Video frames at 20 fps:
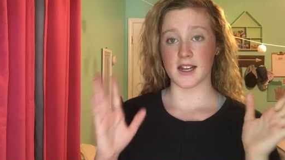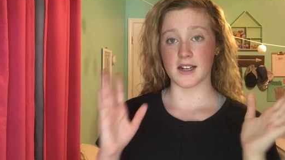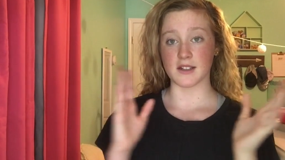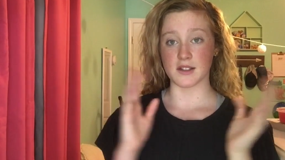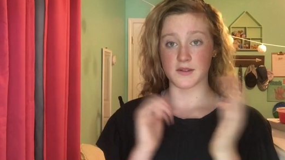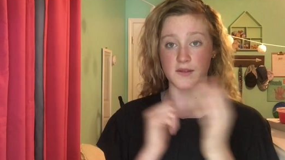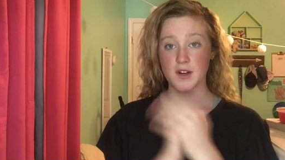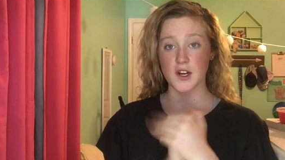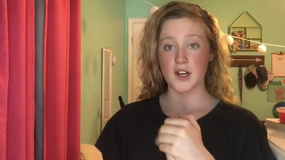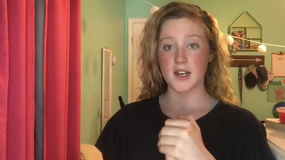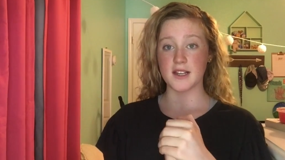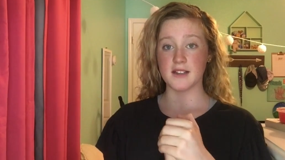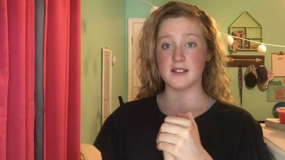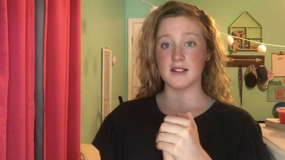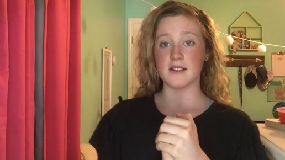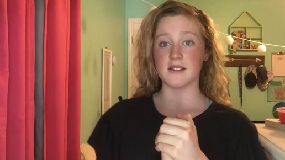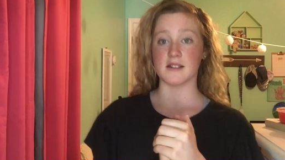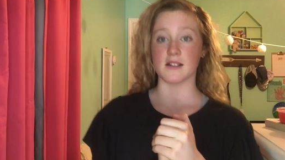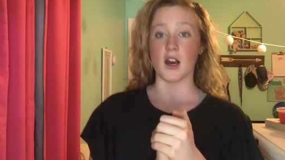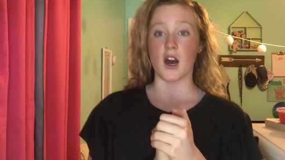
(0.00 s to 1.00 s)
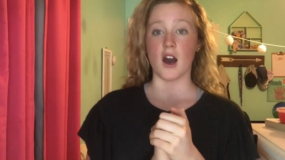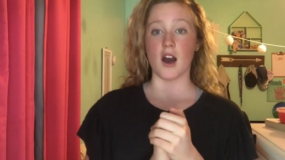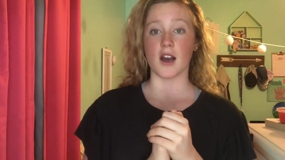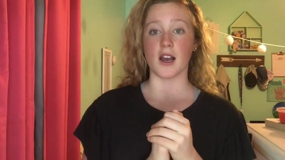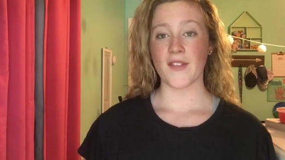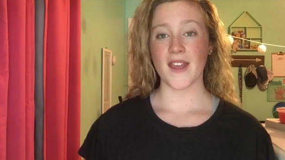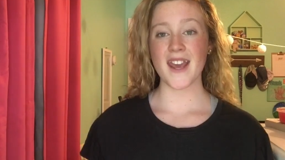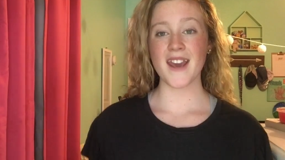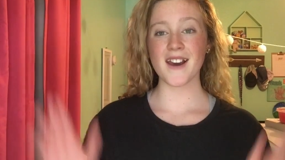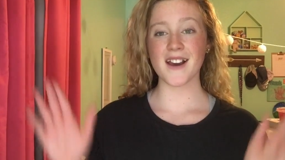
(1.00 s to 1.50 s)
It is a very easy
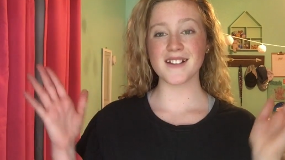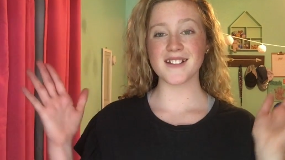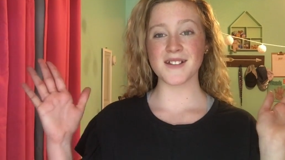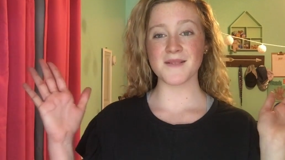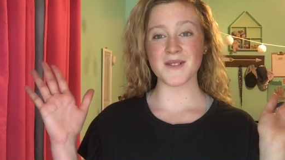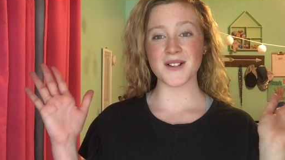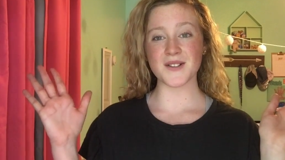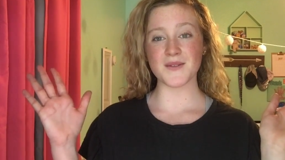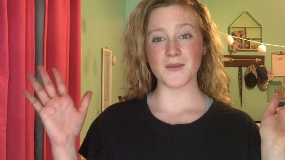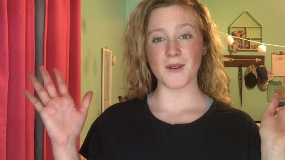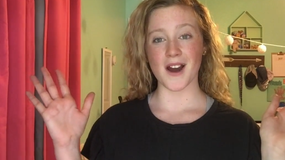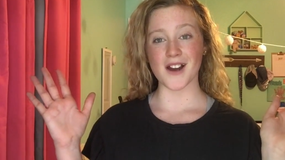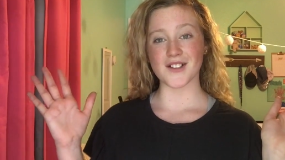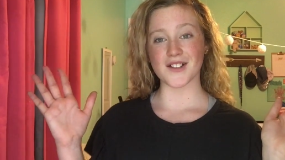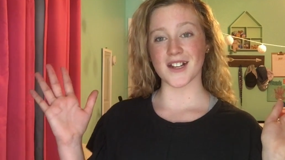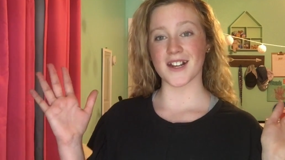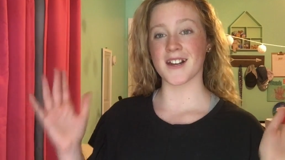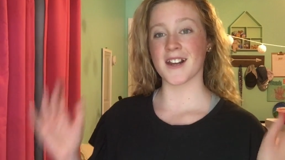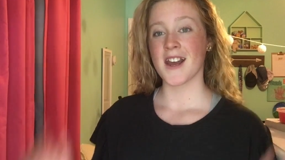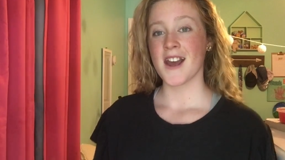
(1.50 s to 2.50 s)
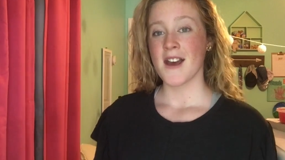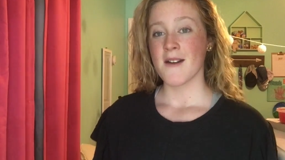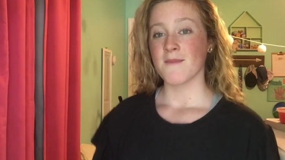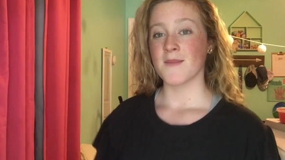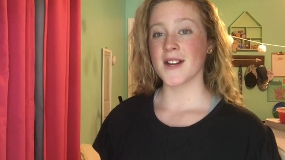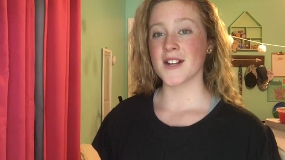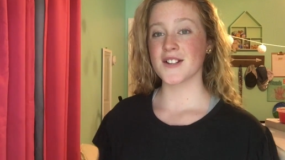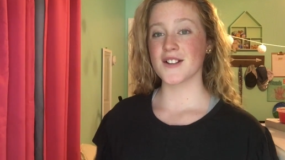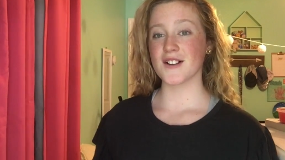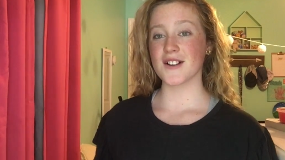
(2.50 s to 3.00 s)
song. Thank you guys so much for watching.
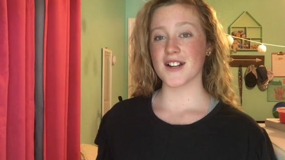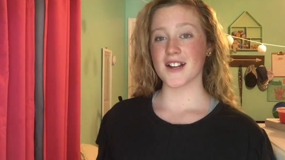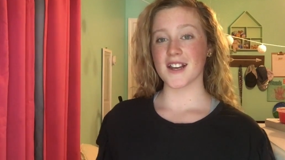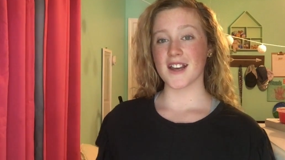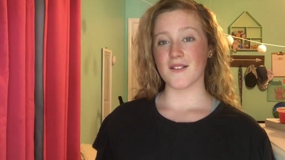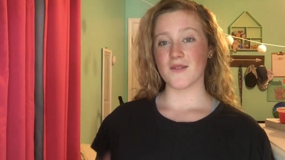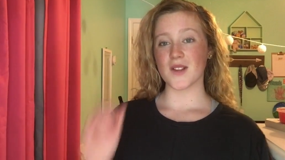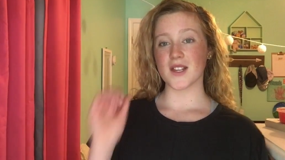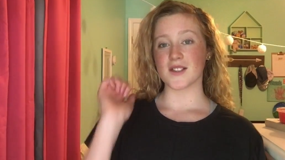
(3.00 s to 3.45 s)
Make sure to give